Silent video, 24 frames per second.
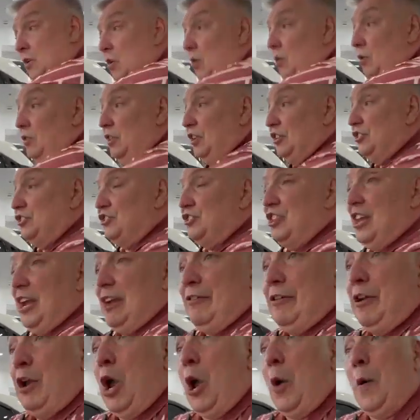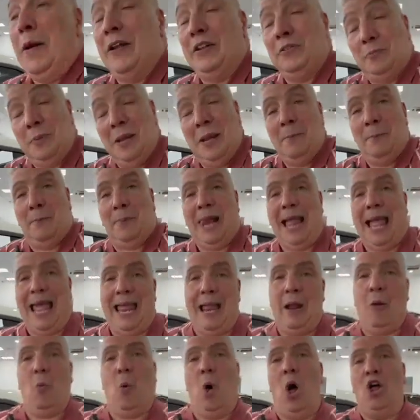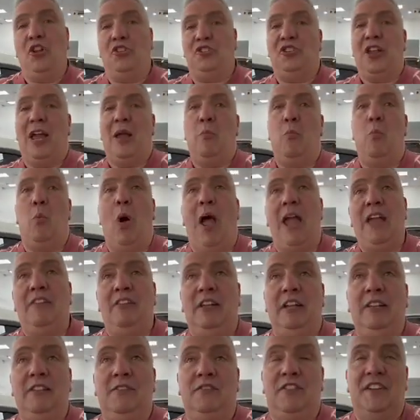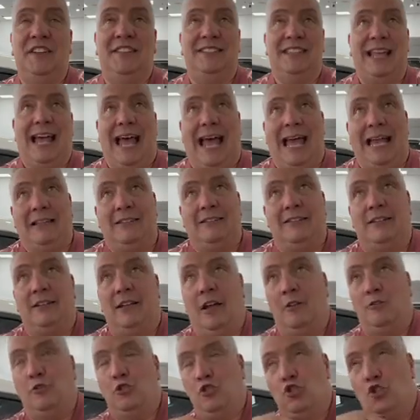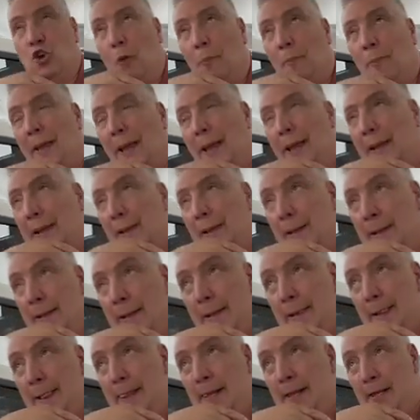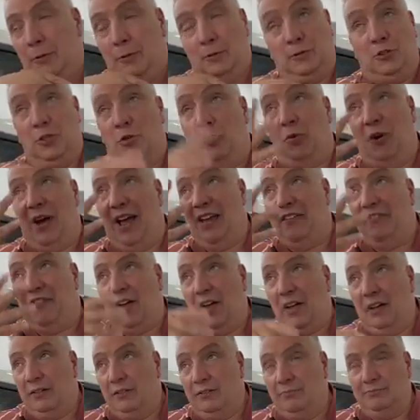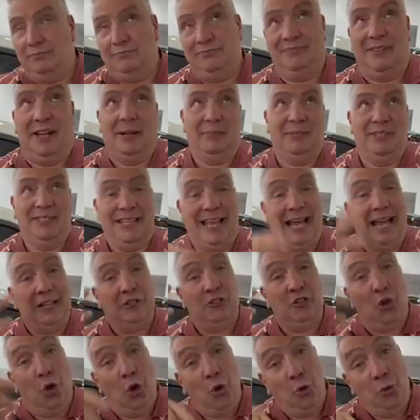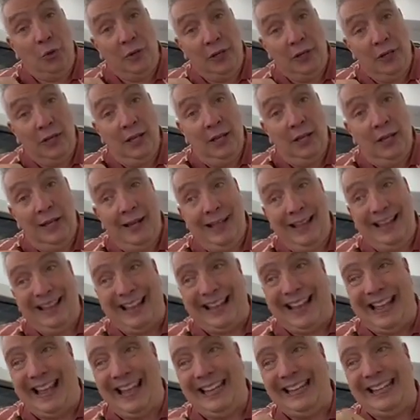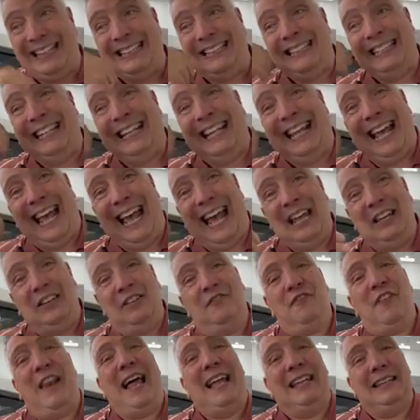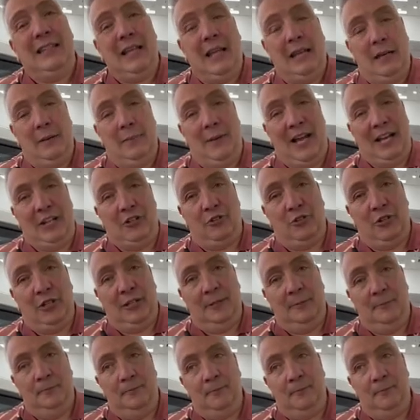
or the stereo has been playing whilst they're waiting for dad to go shopping or do whatever mum and dad do, okay, and flatten down the battery.